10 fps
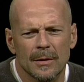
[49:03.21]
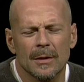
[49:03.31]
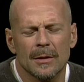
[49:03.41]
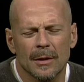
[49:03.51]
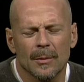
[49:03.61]

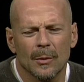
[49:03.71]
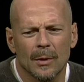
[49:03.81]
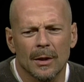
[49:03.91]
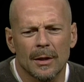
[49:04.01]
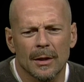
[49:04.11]
is the number
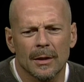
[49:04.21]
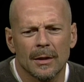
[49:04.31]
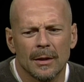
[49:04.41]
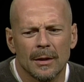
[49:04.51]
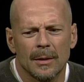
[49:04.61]
one thing.
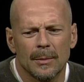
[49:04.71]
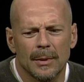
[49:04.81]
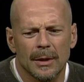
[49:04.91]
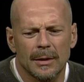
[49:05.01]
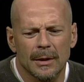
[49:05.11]

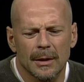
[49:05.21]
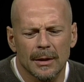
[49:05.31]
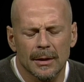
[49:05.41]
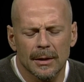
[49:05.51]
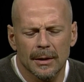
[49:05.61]
But uh,